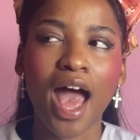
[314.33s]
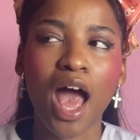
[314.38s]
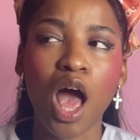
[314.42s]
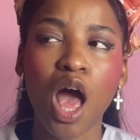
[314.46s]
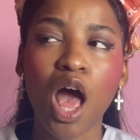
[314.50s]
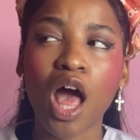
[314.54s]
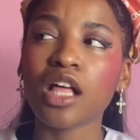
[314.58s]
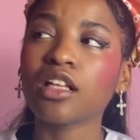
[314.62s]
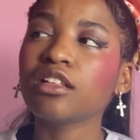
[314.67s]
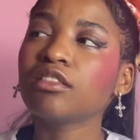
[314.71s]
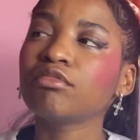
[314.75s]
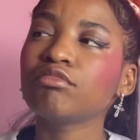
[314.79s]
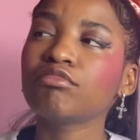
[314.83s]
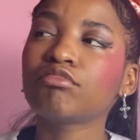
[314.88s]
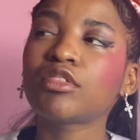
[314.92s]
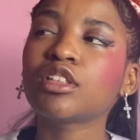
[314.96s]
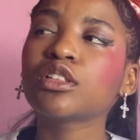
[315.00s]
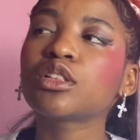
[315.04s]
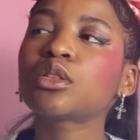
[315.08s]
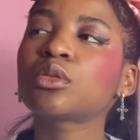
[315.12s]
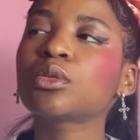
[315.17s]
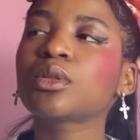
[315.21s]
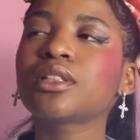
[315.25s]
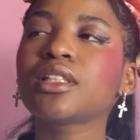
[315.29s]
And
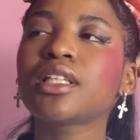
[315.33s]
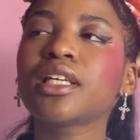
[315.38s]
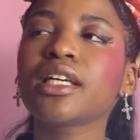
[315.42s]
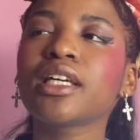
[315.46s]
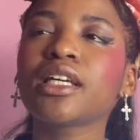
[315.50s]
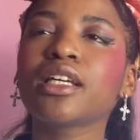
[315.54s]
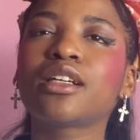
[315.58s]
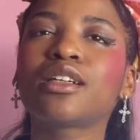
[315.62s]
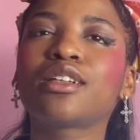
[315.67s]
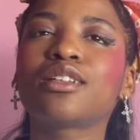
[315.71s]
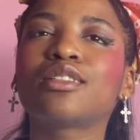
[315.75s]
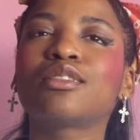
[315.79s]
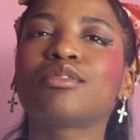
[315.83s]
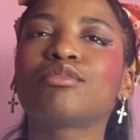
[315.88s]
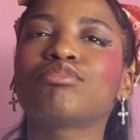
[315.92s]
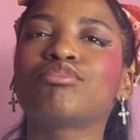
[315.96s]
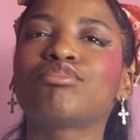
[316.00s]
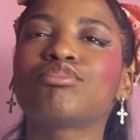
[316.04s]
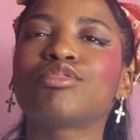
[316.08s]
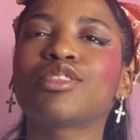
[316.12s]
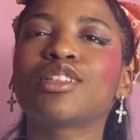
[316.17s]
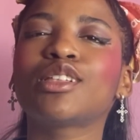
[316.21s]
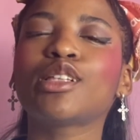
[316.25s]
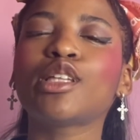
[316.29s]
this was like
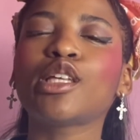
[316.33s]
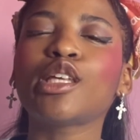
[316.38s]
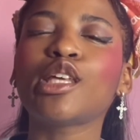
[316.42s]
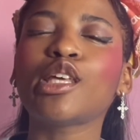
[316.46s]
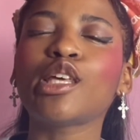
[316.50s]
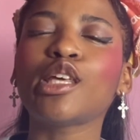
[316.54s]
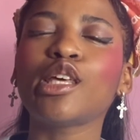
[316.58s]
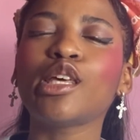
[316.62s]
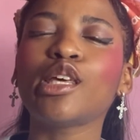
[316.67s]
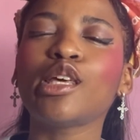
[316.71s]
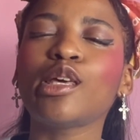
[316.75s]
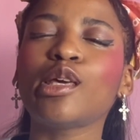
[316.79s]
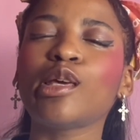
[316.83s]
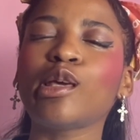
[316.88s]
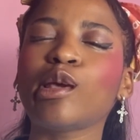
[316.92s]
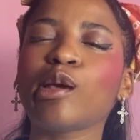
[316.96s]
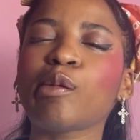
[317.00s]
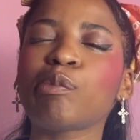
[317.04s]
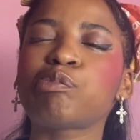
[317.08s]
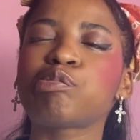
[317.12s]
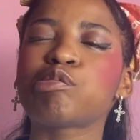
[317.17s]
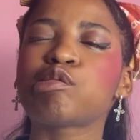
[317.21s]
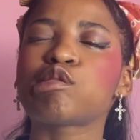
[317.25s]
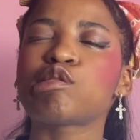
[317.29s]
really
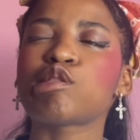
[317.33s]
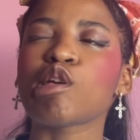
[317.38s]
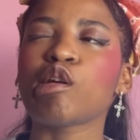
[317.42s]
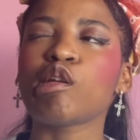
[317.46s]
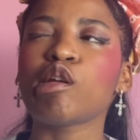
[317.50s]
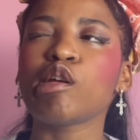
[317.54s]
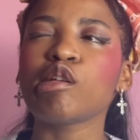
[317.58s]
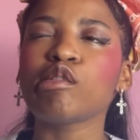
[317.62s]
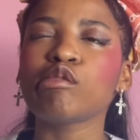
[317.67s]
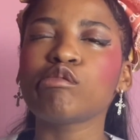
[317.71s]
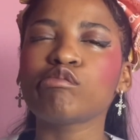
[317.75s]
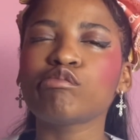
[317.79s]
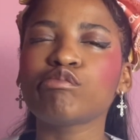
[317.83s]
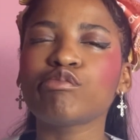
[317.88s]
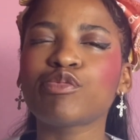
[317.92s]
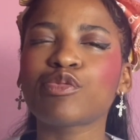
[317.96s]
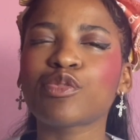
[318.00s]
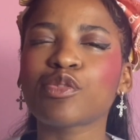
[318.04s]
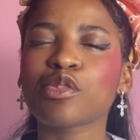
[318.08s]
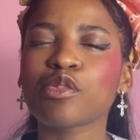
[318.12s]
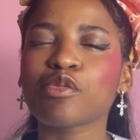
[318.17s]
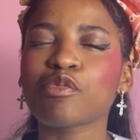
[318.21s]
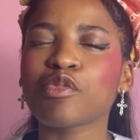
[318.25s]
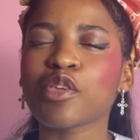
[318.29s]
upsetting for
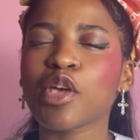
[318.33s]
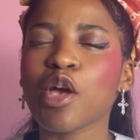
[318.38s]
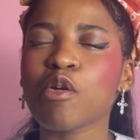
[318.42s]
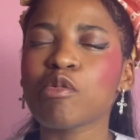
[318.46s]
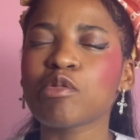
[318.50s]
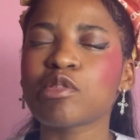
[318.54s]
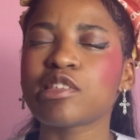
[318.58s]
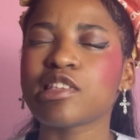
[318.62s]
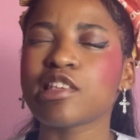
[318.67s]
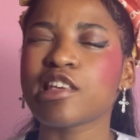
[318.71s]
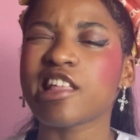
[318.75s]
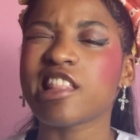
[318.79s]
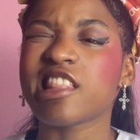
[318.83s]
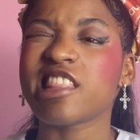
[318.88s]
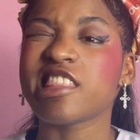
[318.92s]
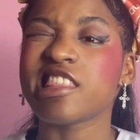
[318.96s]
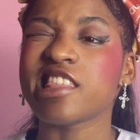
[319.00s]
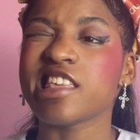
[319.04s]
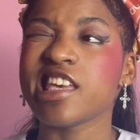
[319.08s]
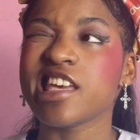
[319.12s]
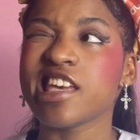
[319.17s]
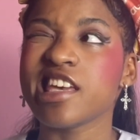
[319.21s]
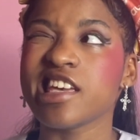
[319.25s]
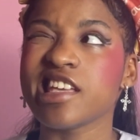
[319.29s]
the VOC
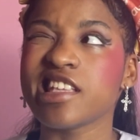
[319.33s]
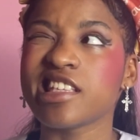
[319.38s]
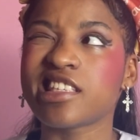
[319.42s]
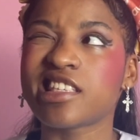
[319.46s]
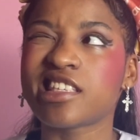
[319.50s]
elite.